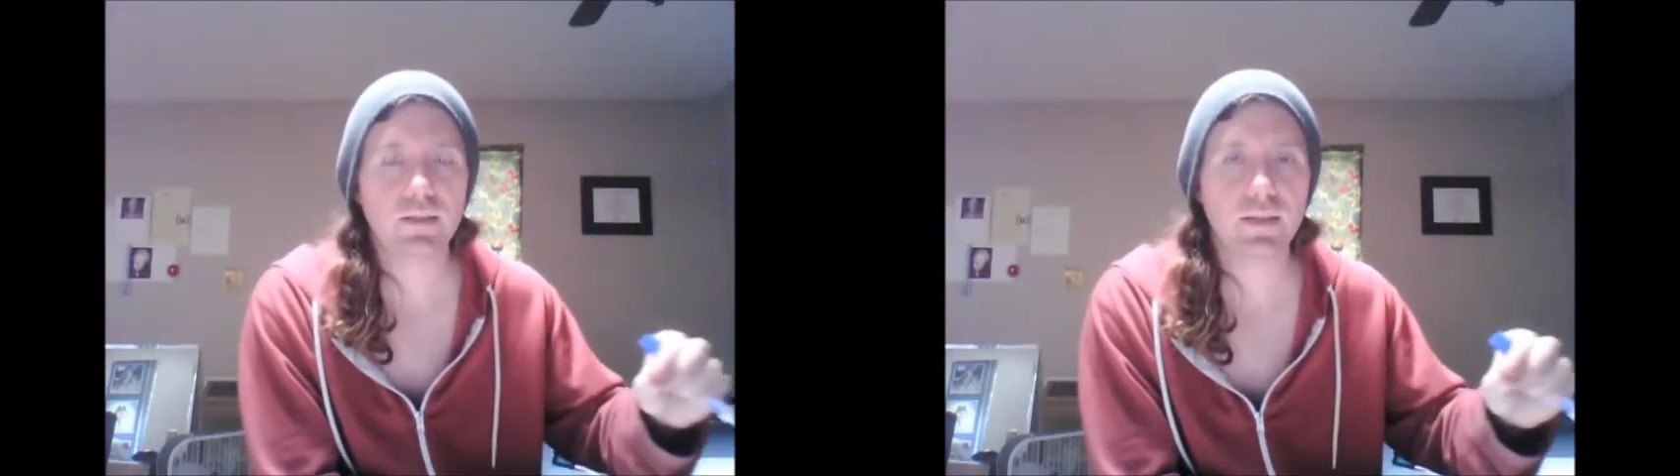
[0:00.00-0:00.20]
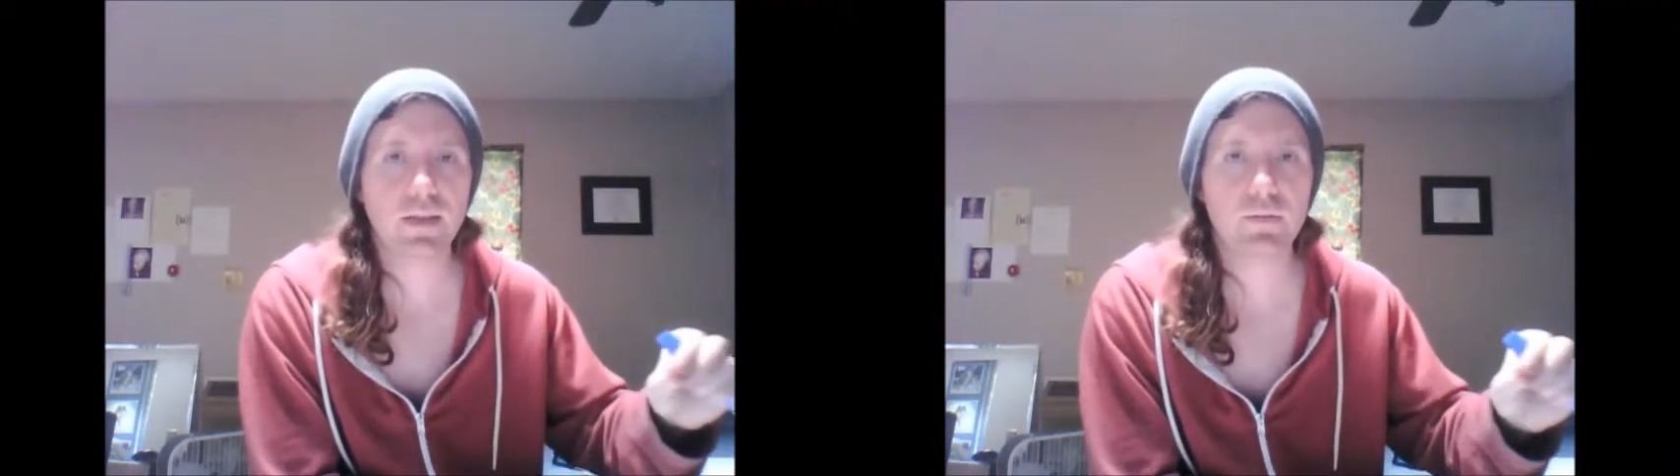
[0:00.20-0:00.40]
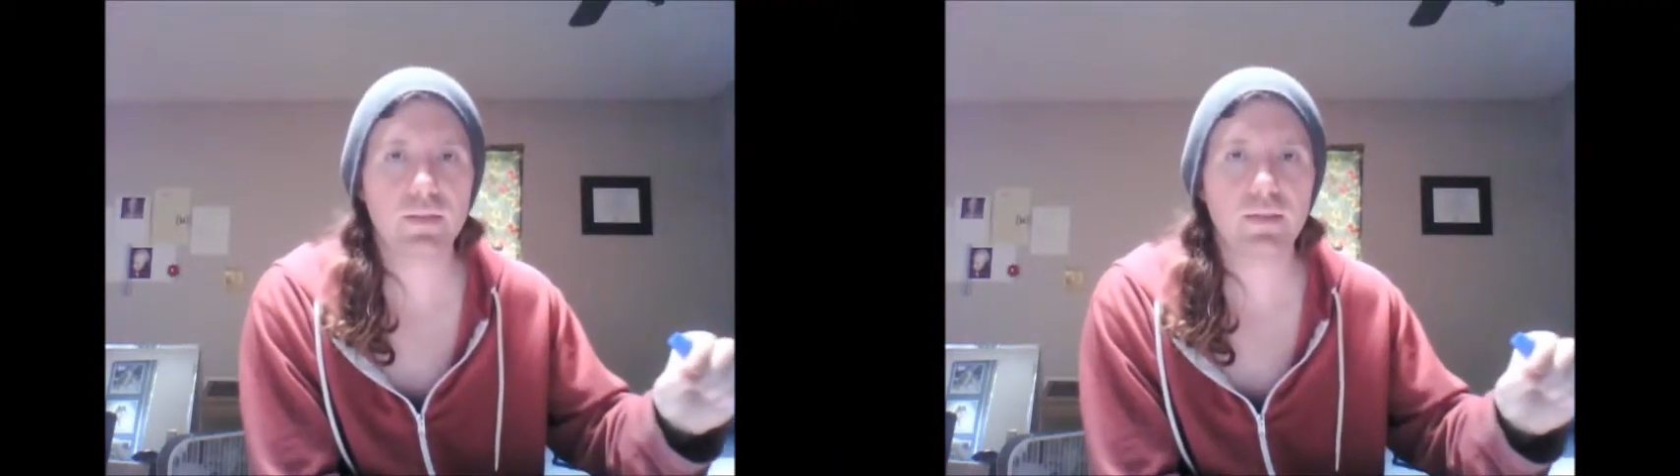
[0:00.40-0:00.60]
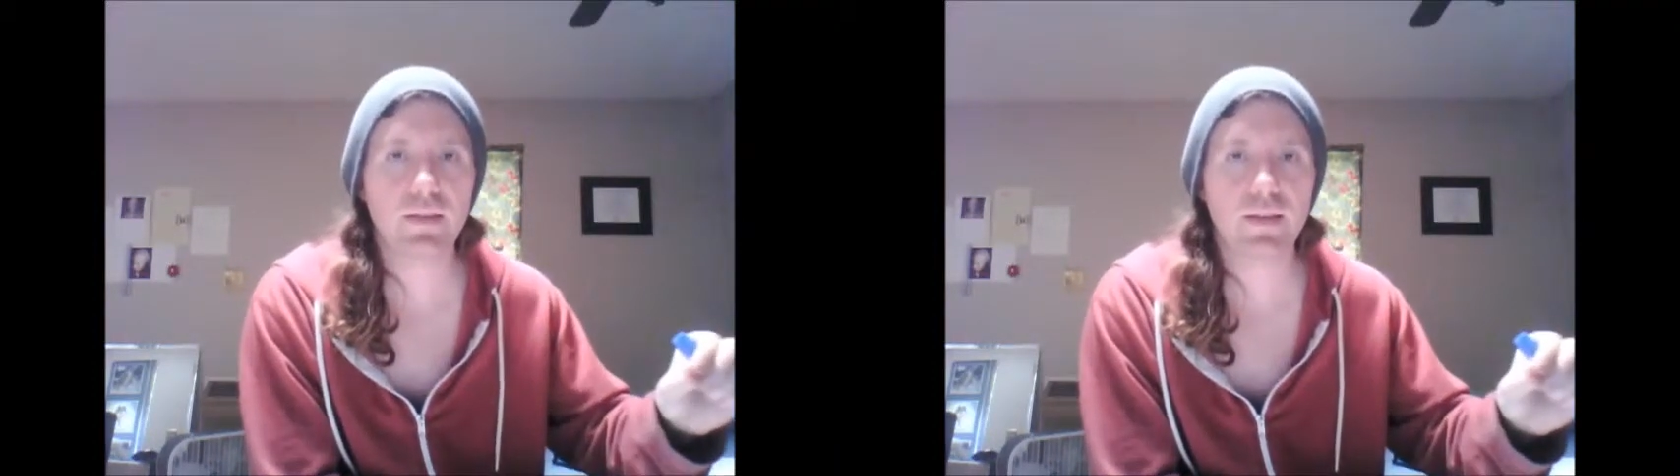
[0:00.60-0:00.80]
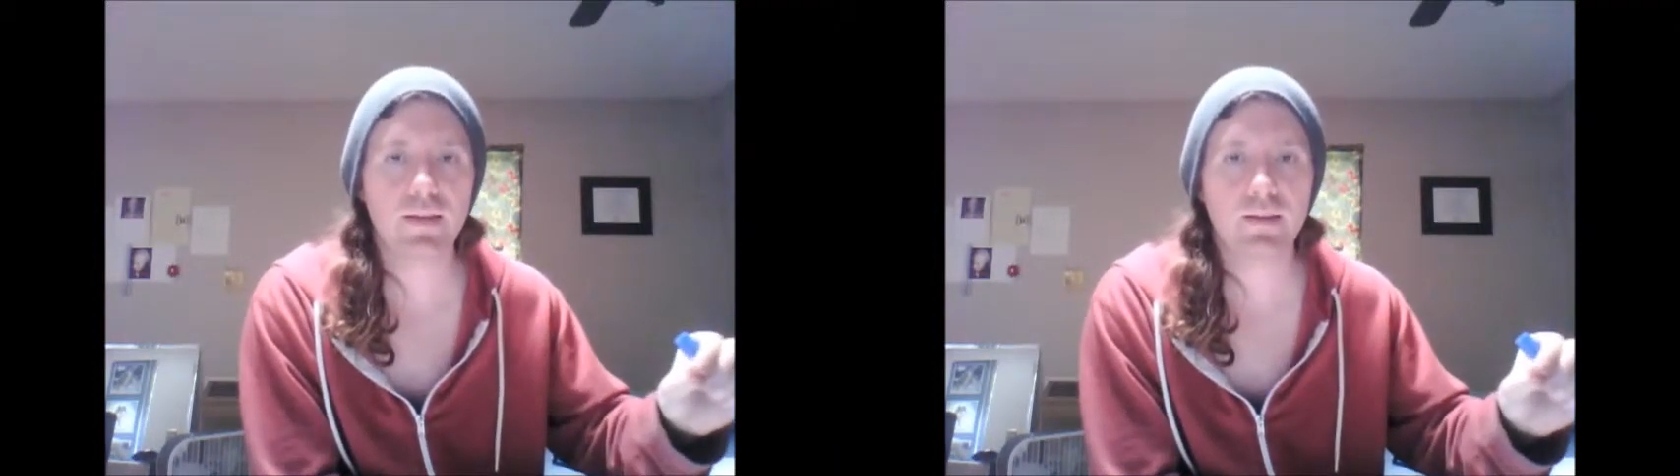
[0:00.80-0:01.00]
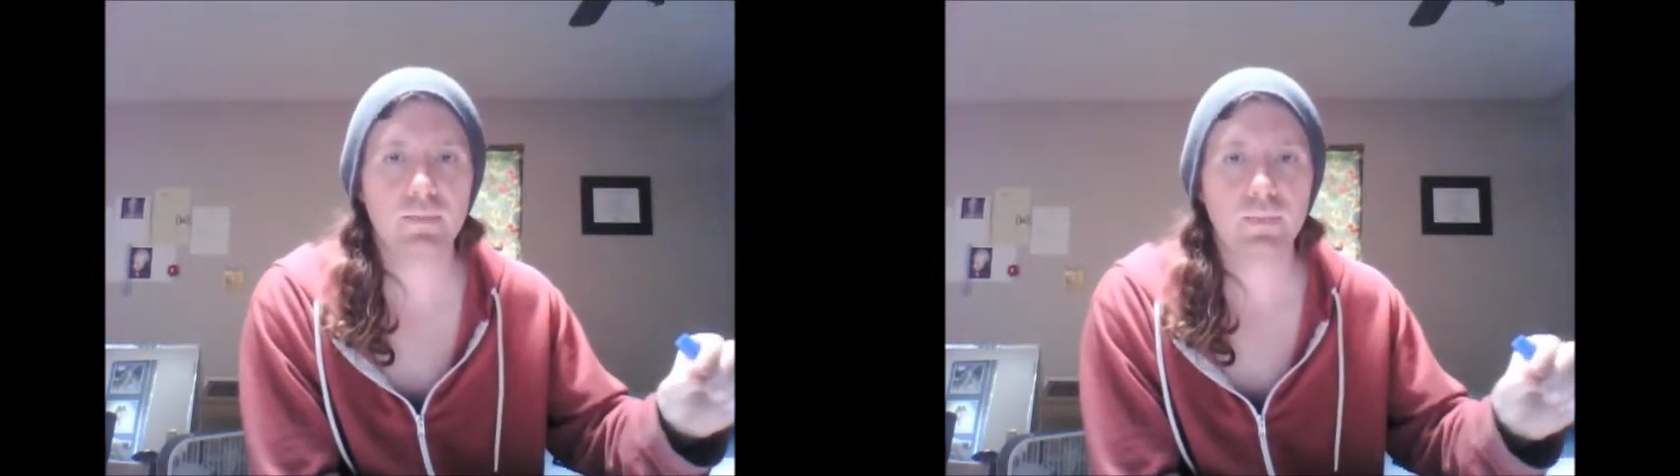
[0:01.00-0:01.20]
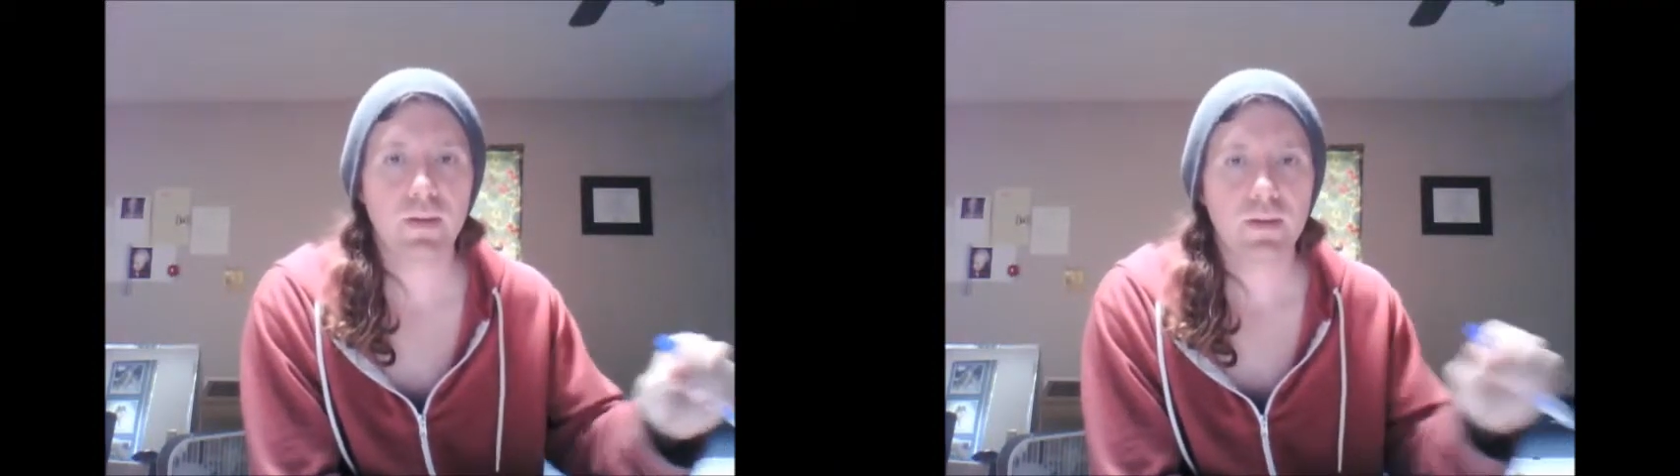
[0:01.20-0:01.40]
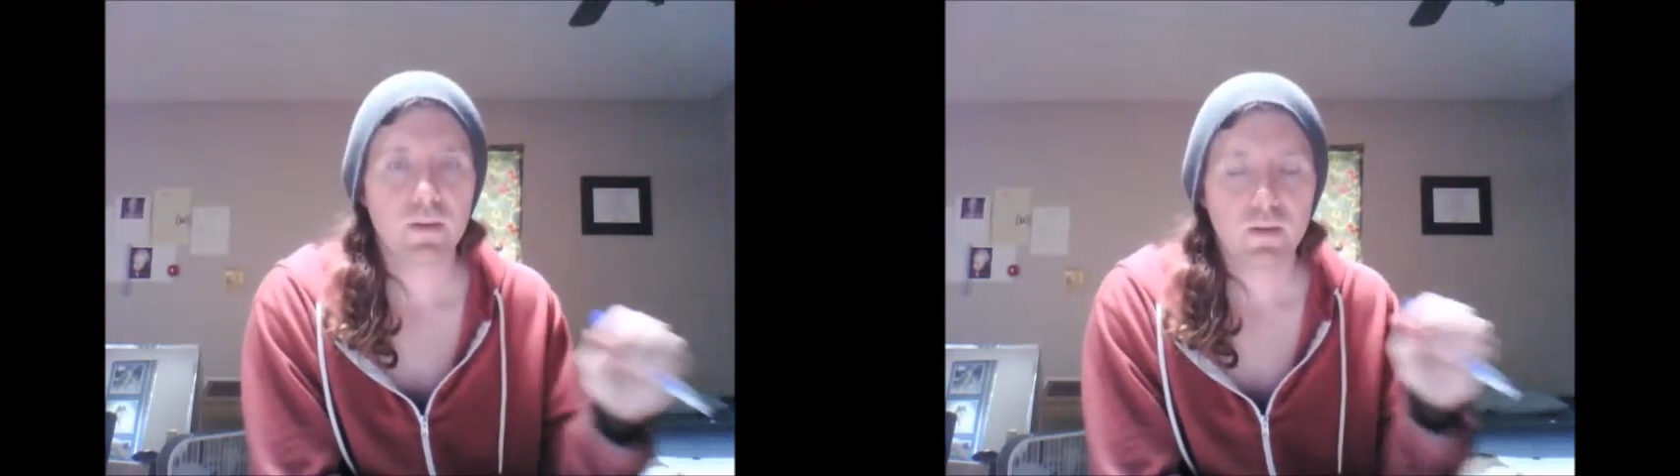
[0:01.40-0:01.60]
in everything,
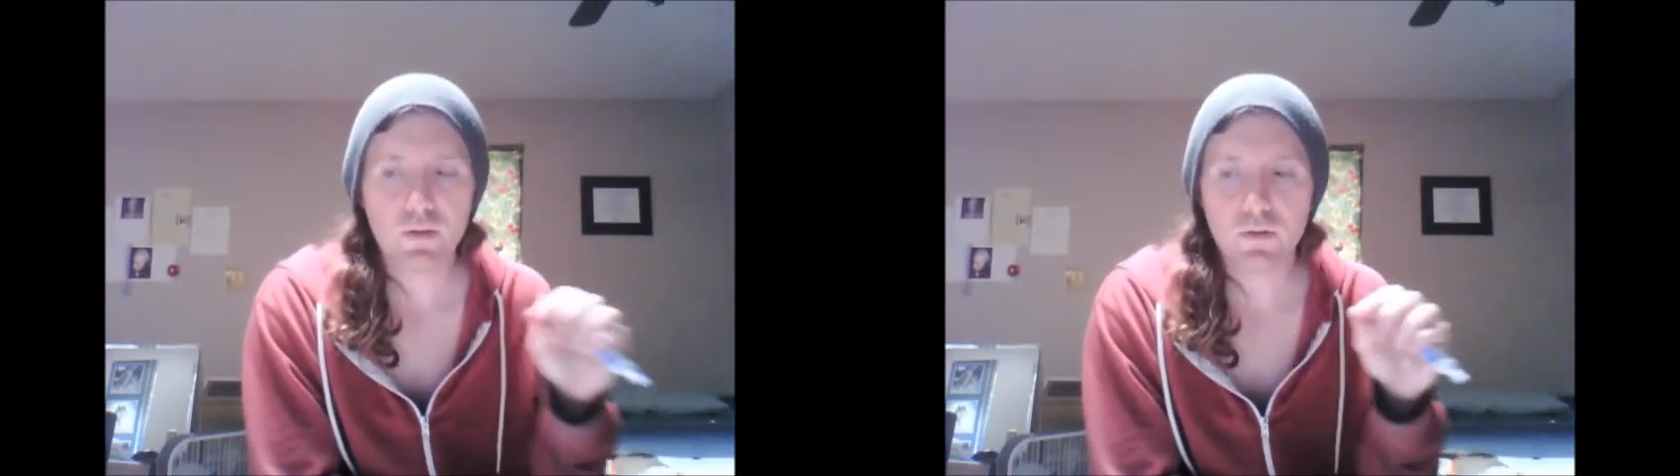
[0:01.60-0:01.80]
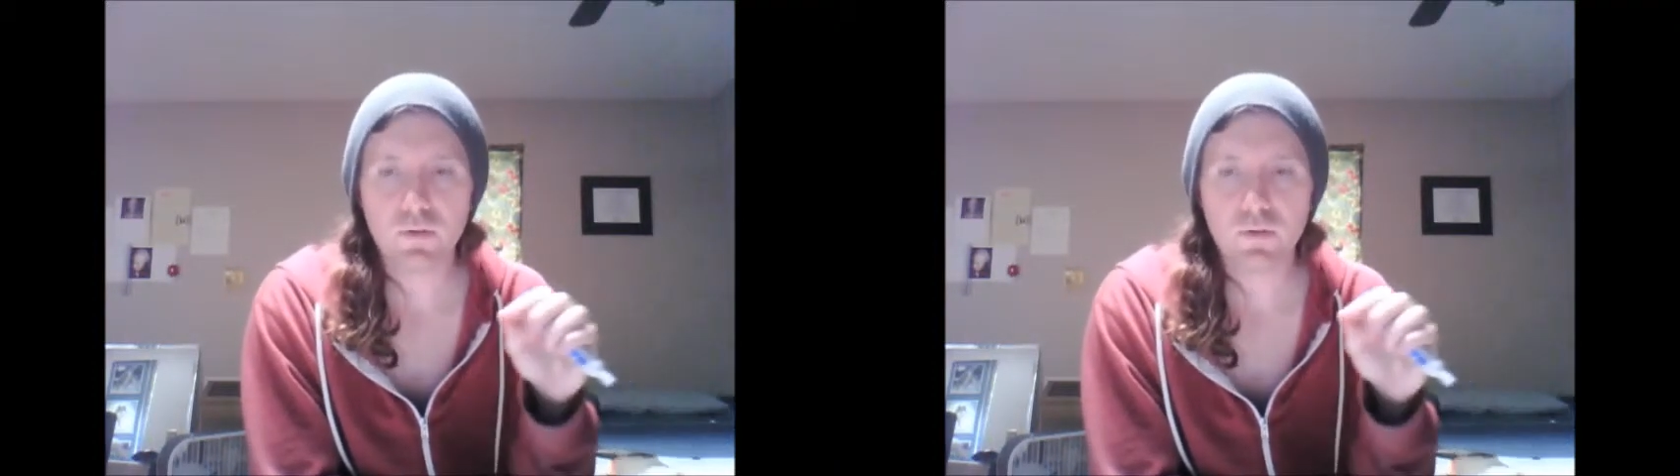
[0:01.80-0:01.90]
a little